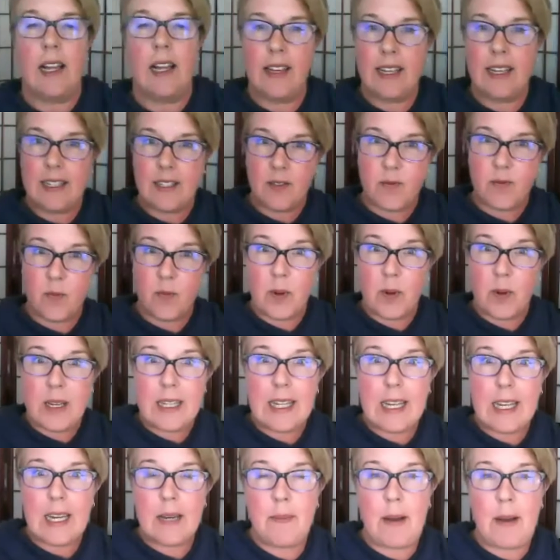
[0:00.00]
And that's
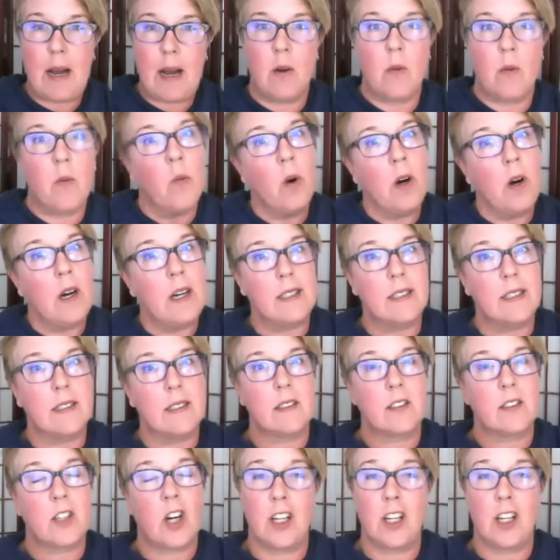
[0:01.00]
really about
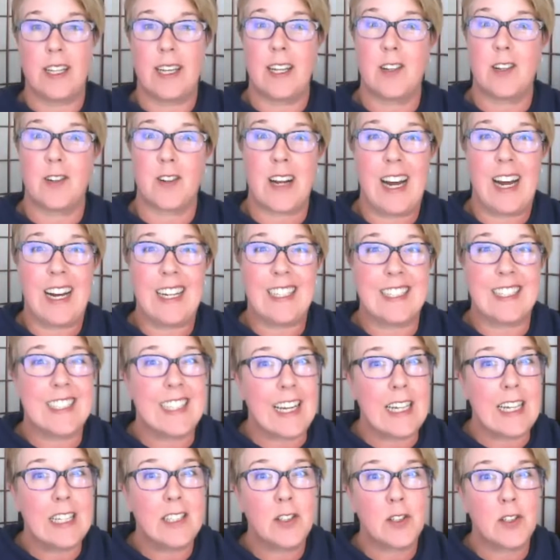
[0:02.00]
one, calling in your guides and
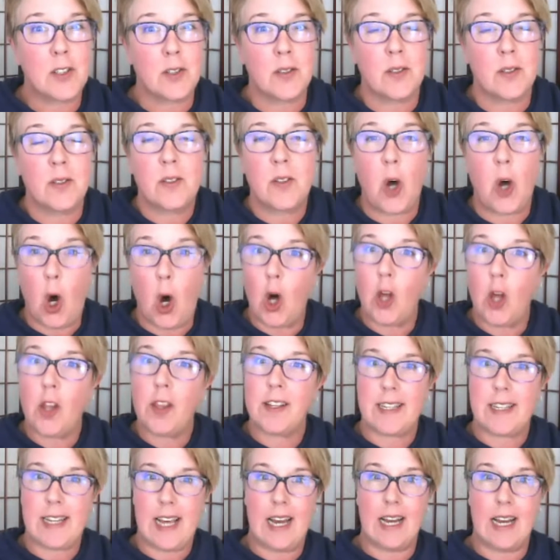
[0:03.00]
angels all
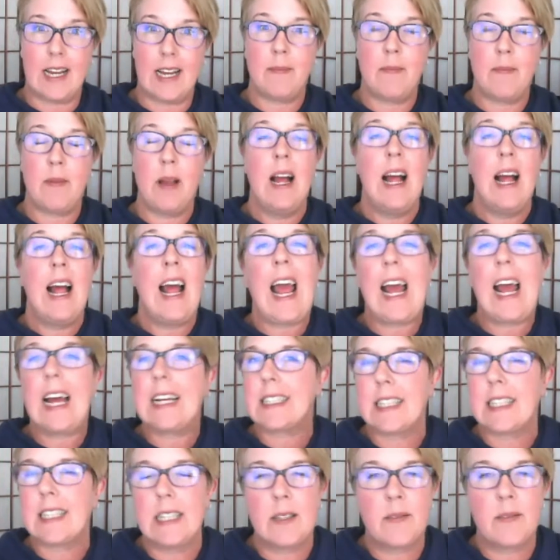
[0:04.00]
the time,
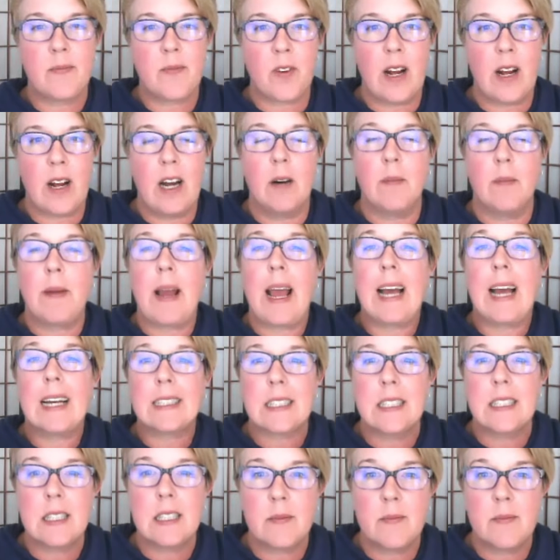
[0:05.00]
asking them for help,
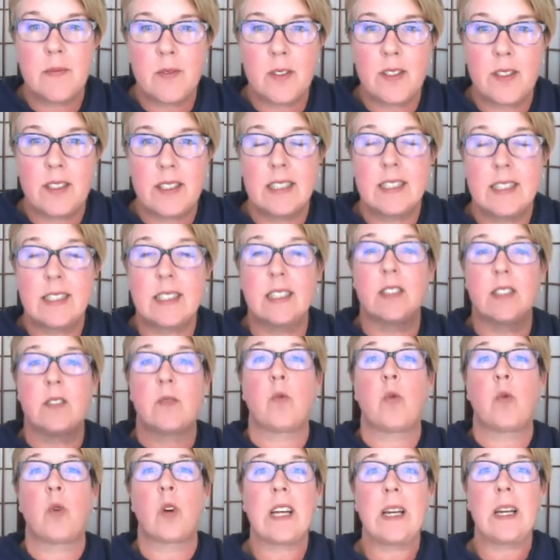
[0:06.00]
asking them for assistance,
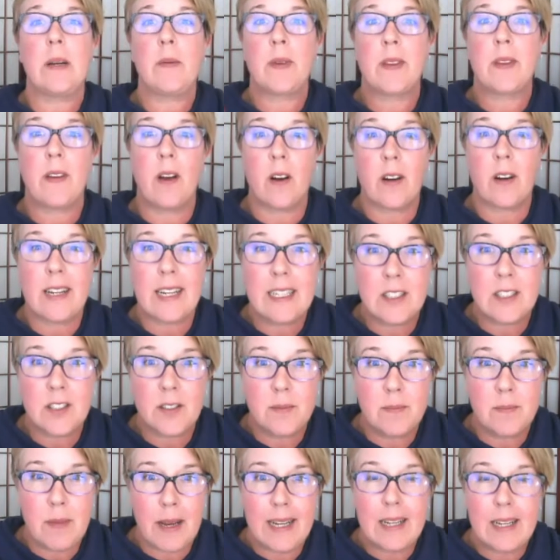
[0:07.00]
working with Archangel
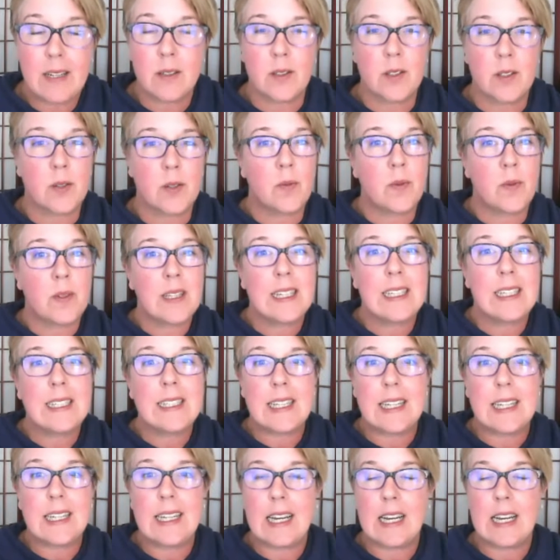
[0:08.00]
Michael to release
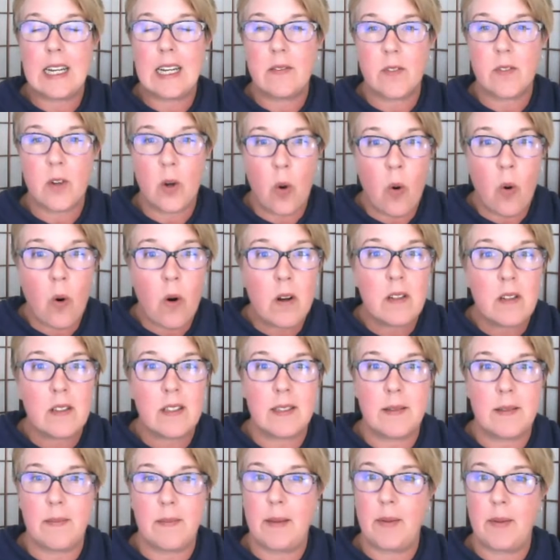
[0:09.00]
any kind of cords
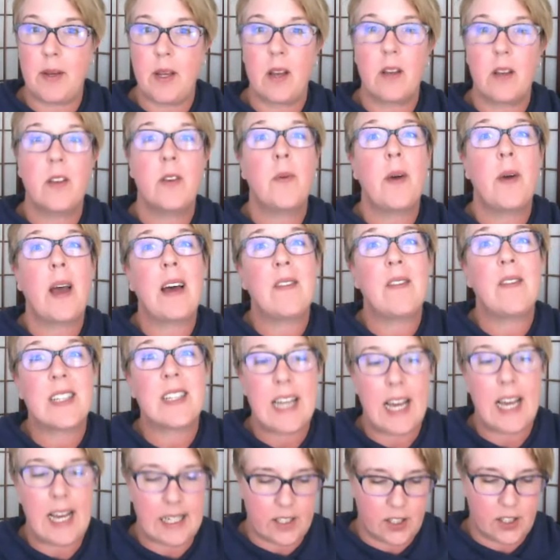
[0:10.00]
that maybe you have
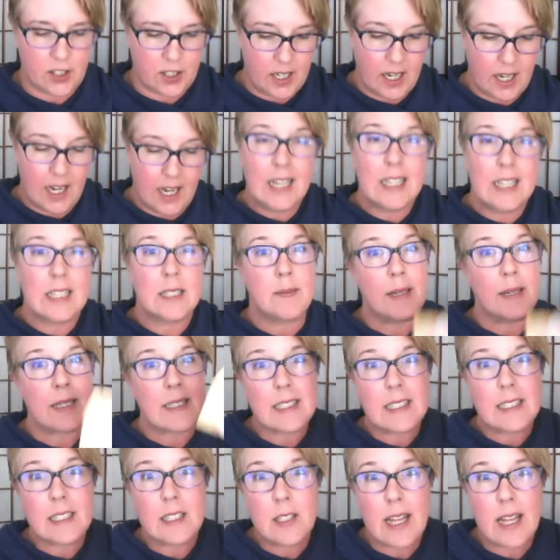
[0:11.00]
attached,
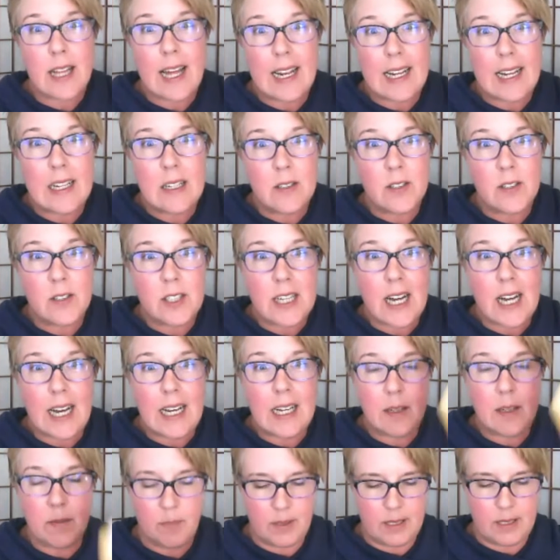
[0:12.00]
especially to that inner
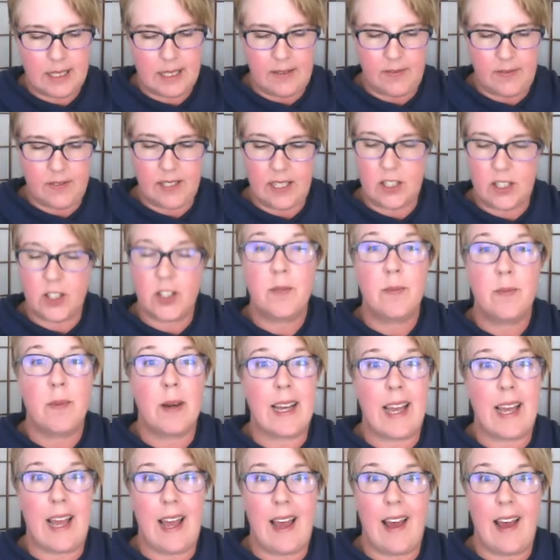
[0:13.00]
child beliefs that you
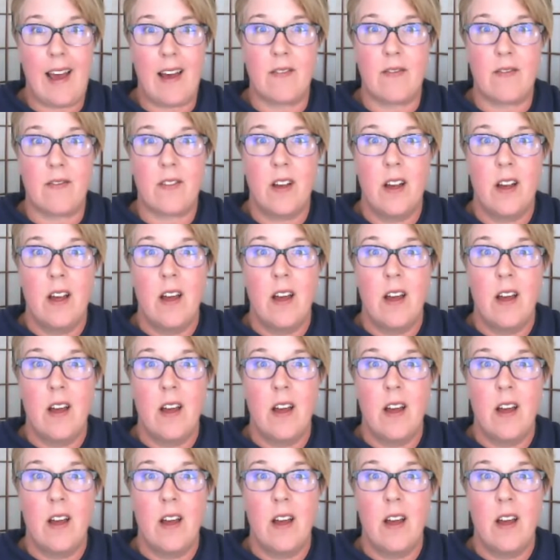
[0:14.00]
might have,